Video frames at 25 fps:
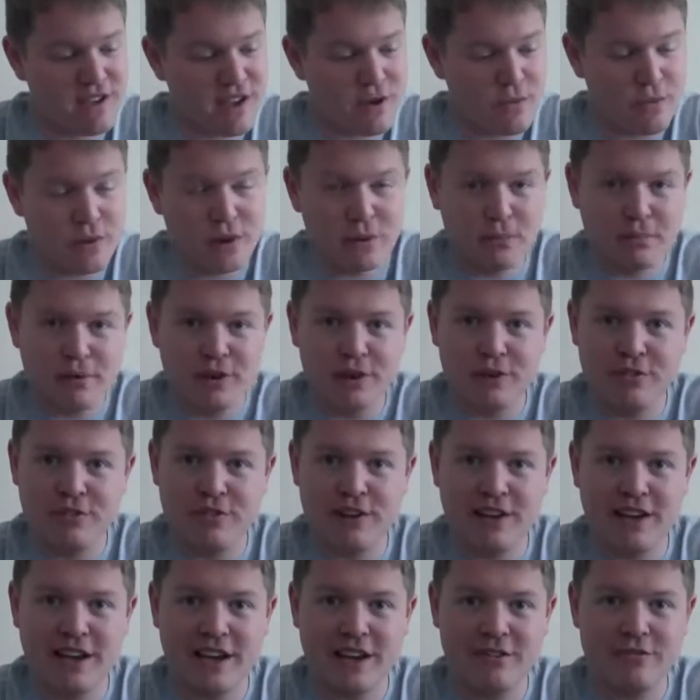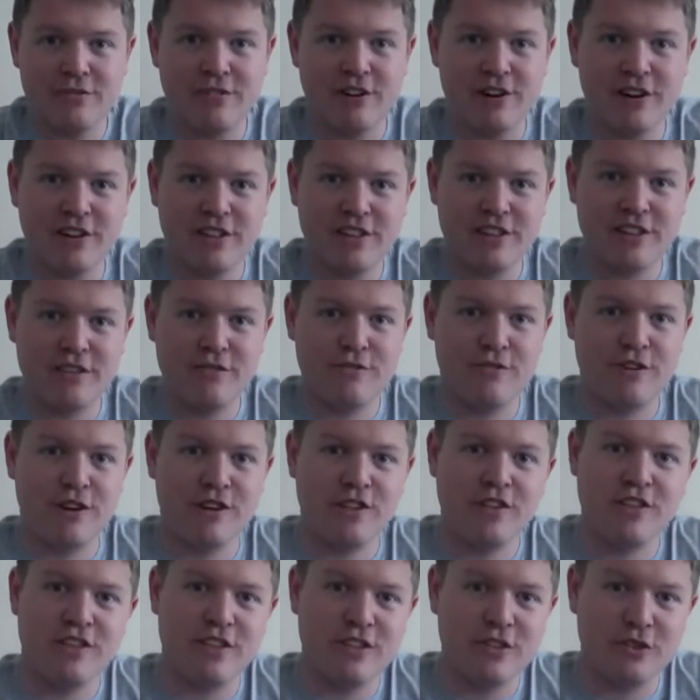It will pull off the line faster,
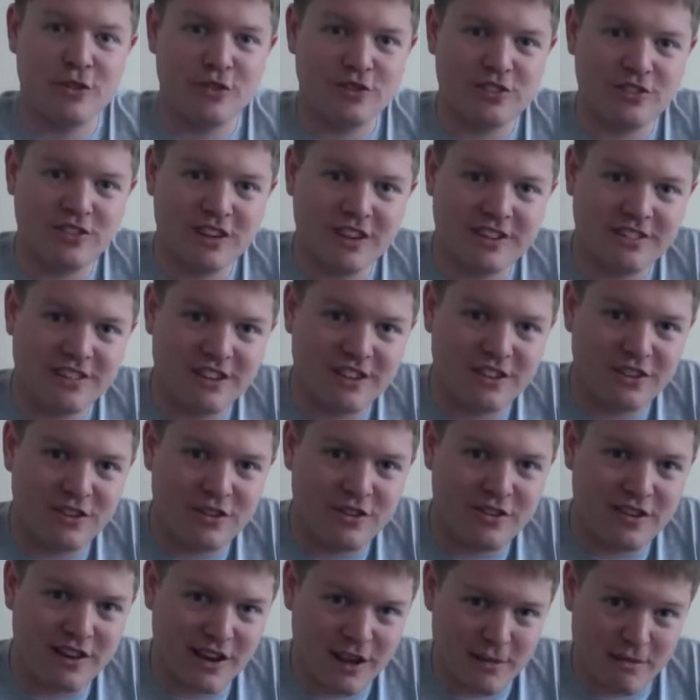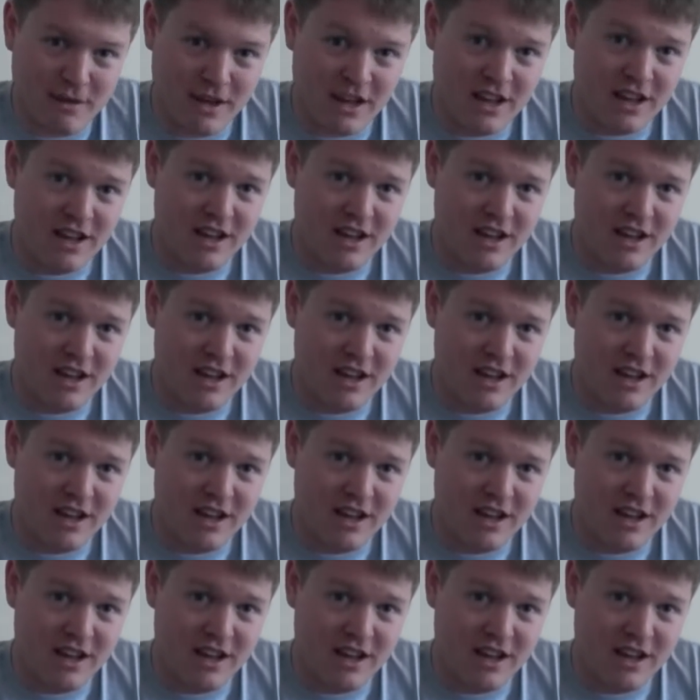fastest 0 to 62 time.